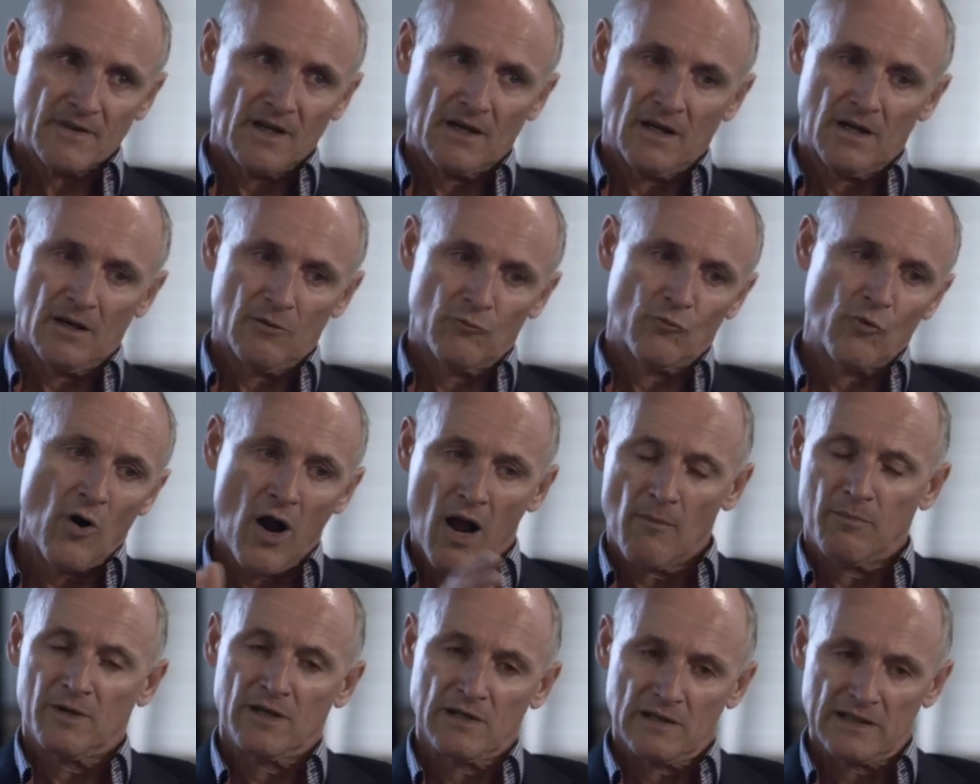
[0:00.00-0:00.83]
uh,
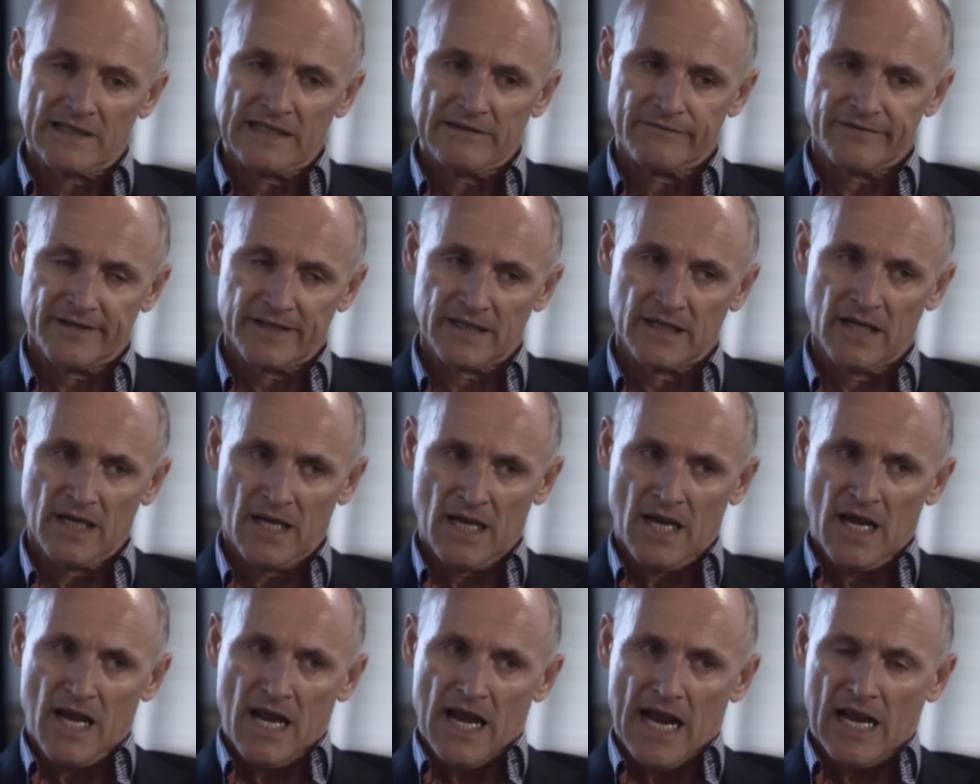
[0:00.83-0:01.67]
Robin leaving
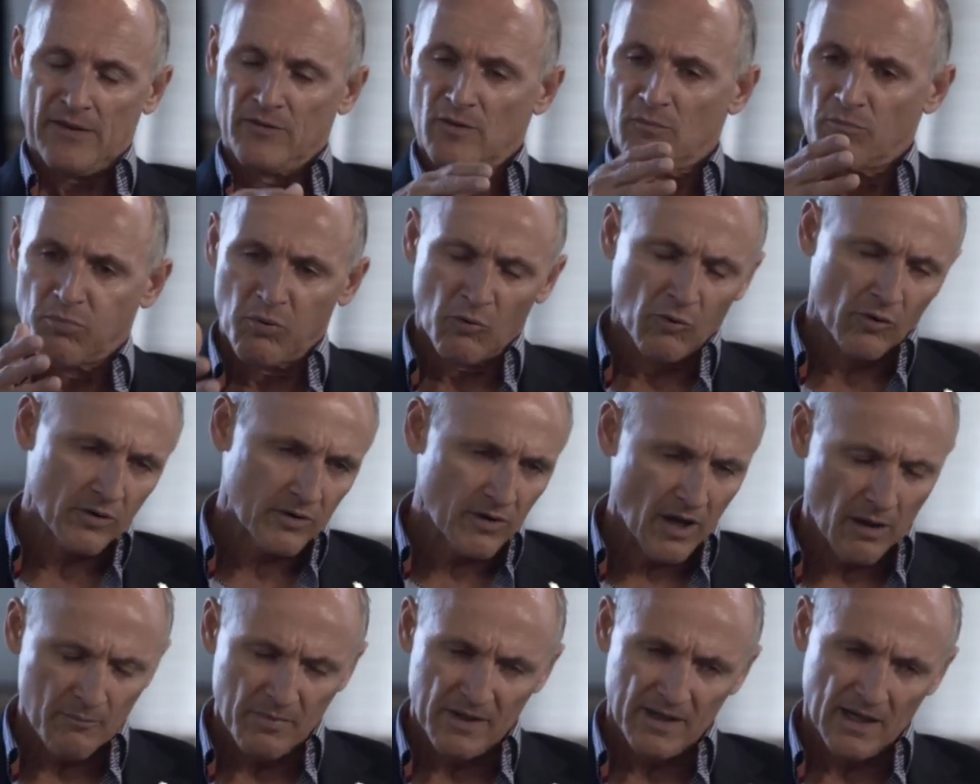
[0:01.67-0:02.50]
and the board
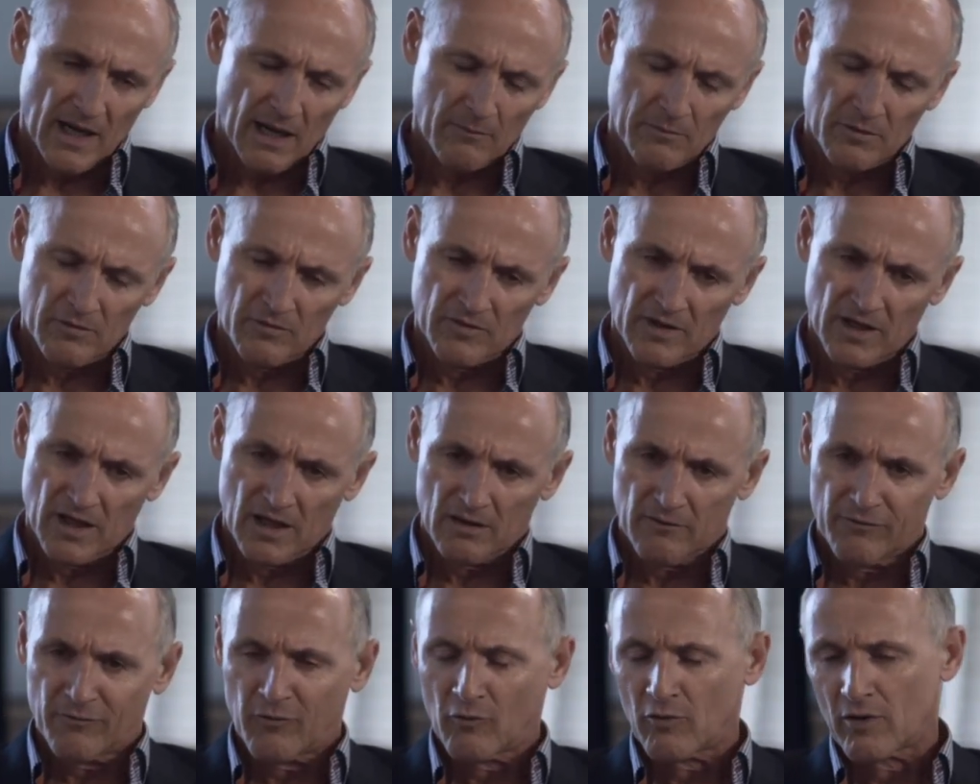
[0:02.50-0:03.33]
not being happy with the
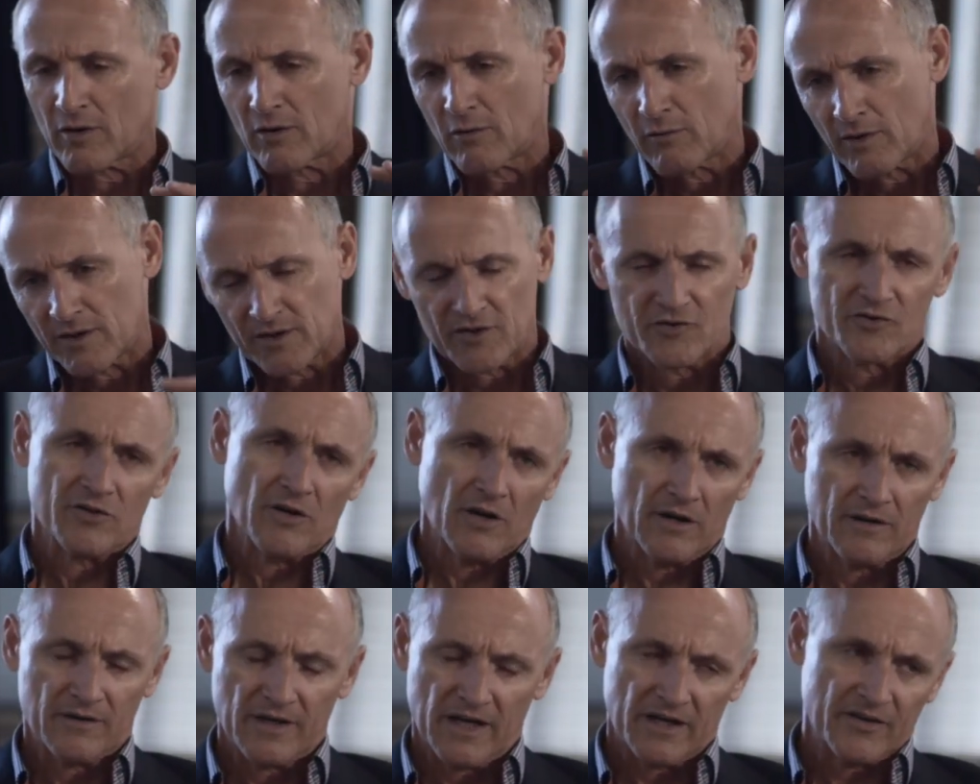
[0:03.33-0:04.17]
Gang of Four and going to
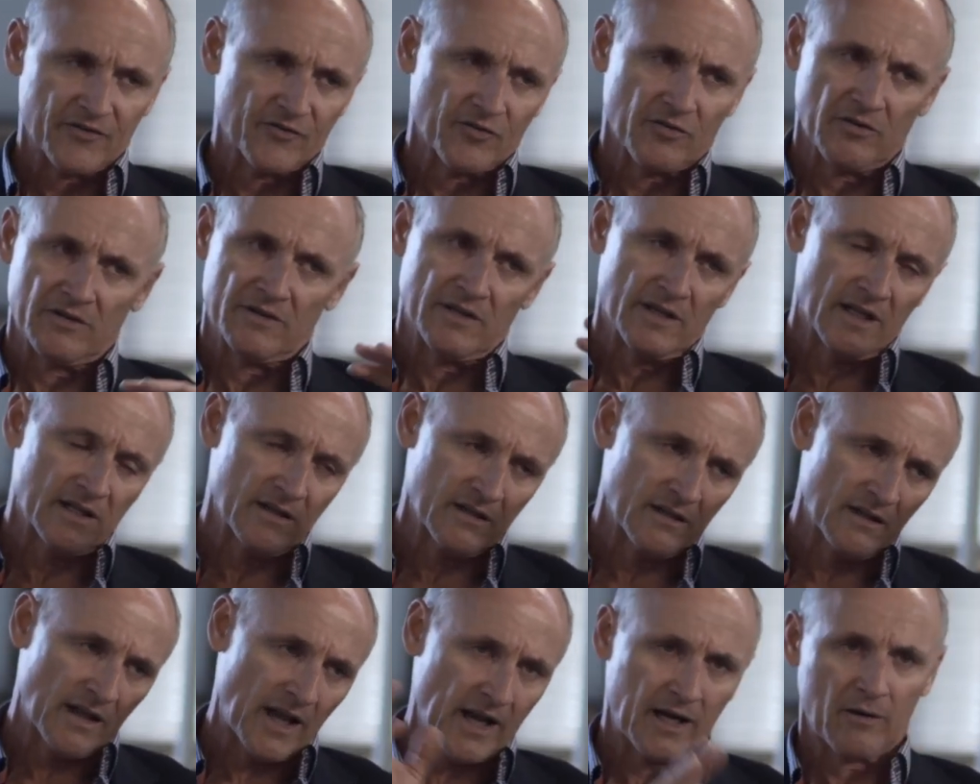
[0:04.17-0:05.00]
John Dexter and
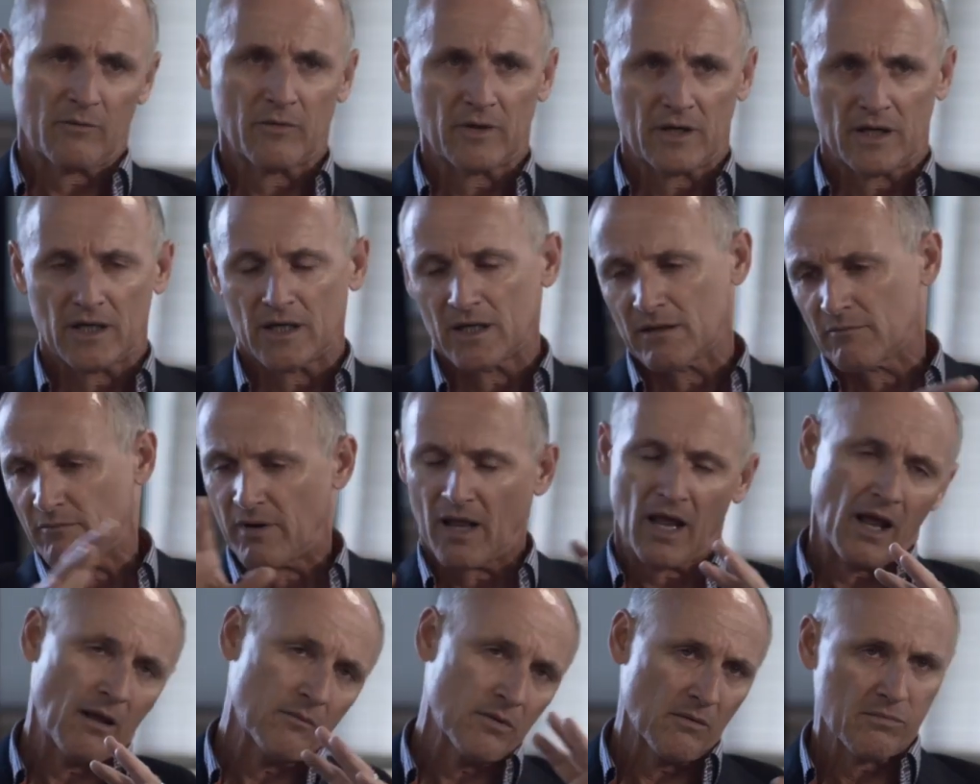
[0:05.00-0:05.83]
then the equity and
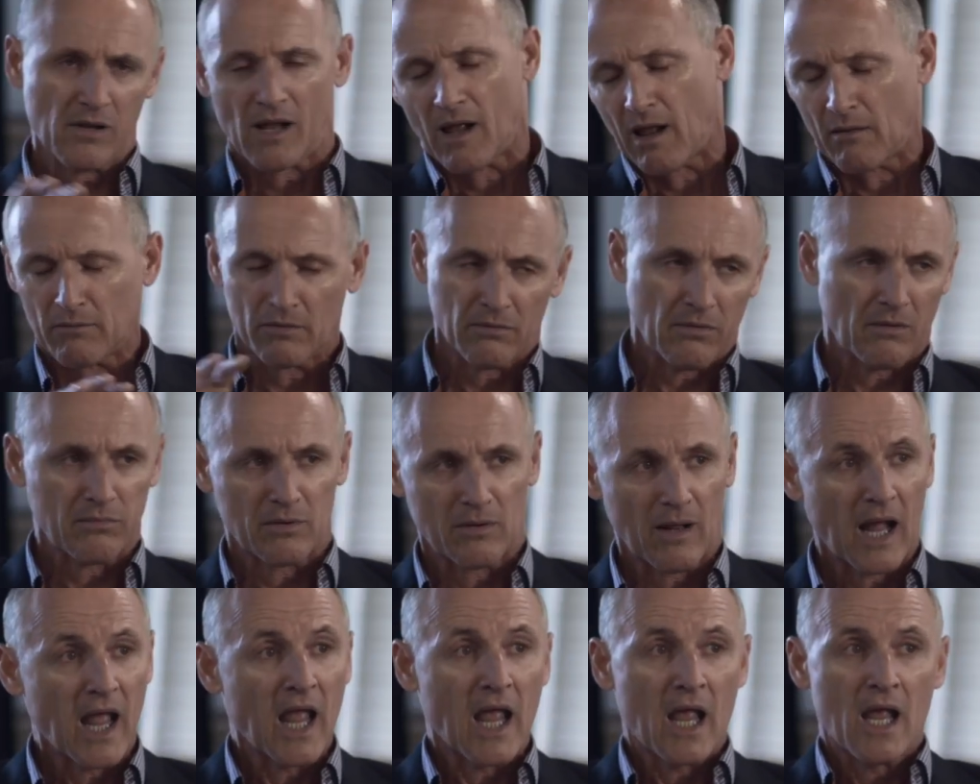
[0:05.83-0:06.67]
blah, blah, blah, blah, blah,
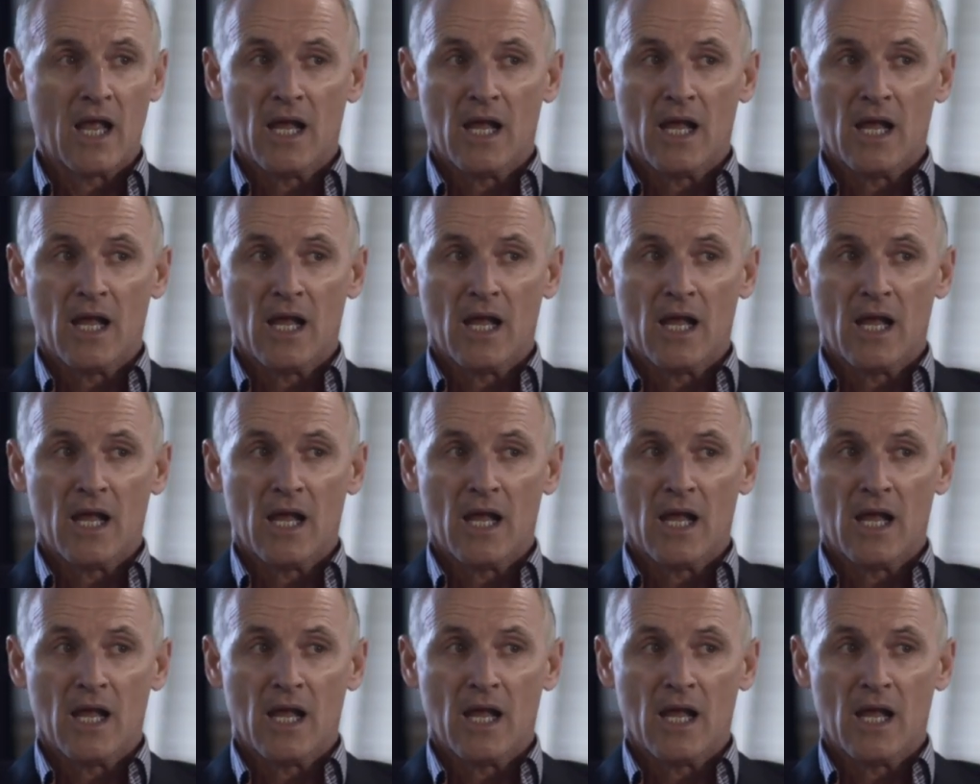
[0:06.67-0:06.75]
blah.